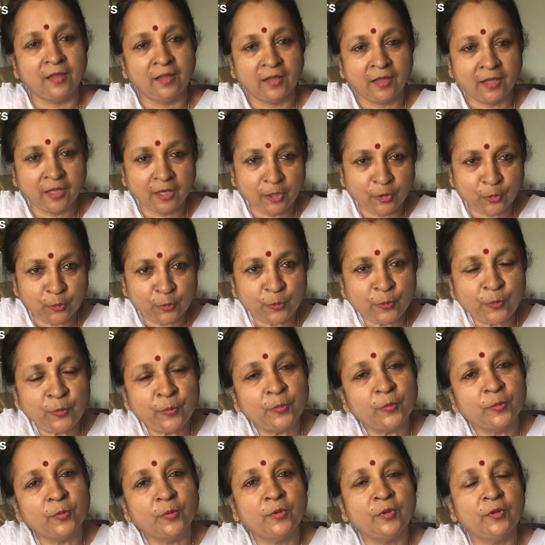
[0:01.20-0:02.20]
Hello.
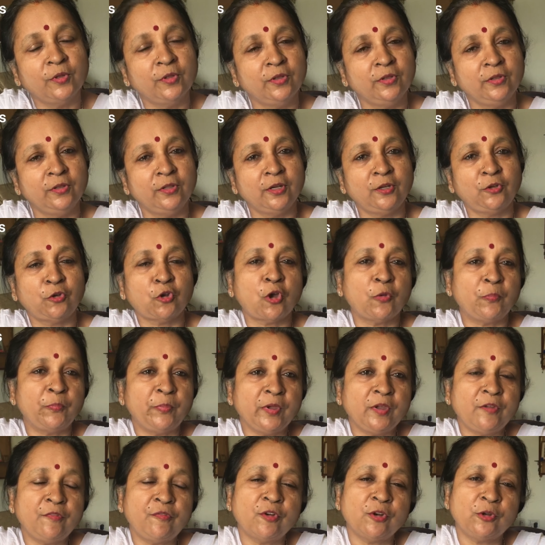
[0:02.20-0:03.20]
The
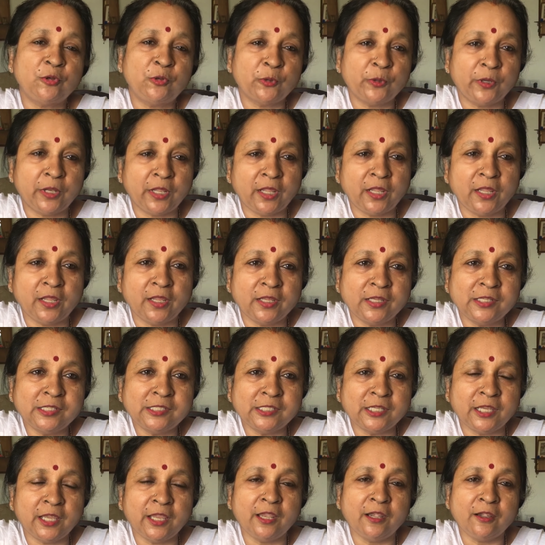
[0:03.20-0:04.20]
topic for today is
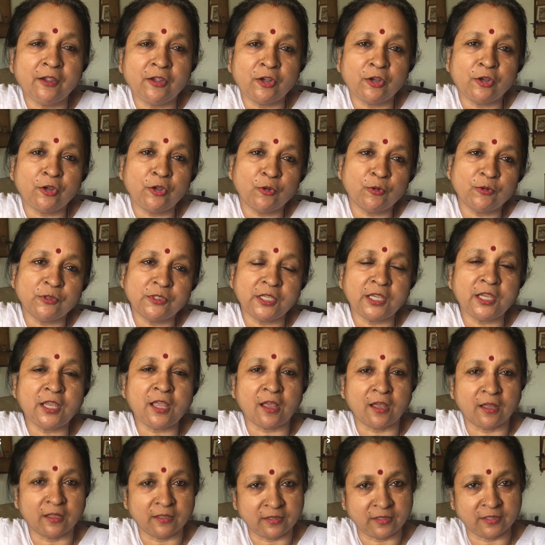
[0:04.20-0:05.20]
introducing
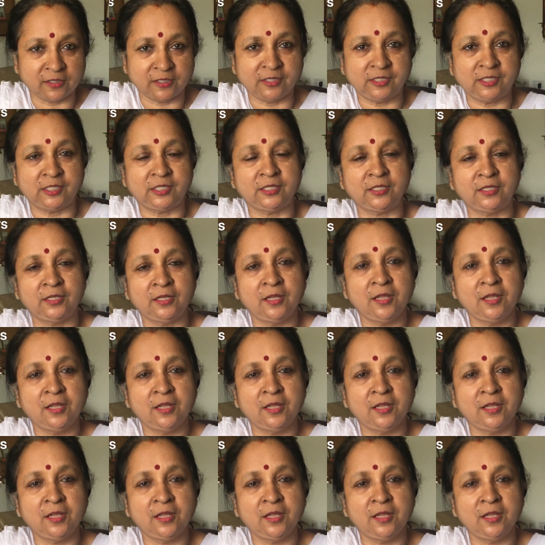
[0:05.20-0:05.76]
others.